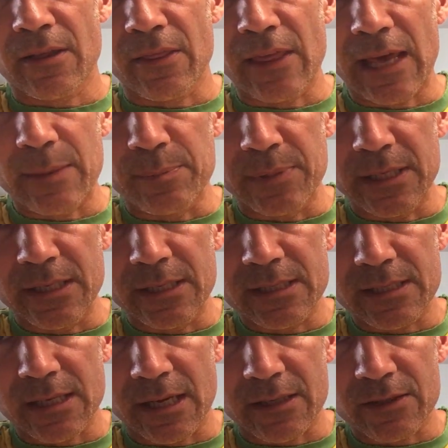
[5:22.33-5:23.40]
That B
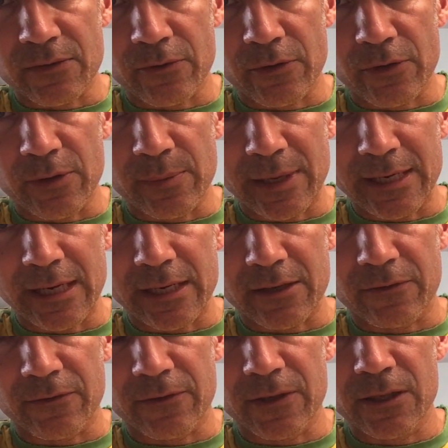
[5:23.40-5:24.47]
stands for the magnetic
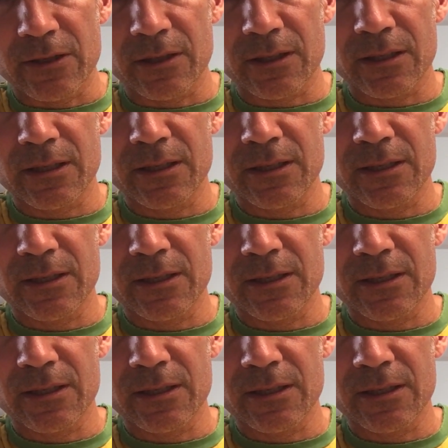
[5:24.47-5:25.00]
field,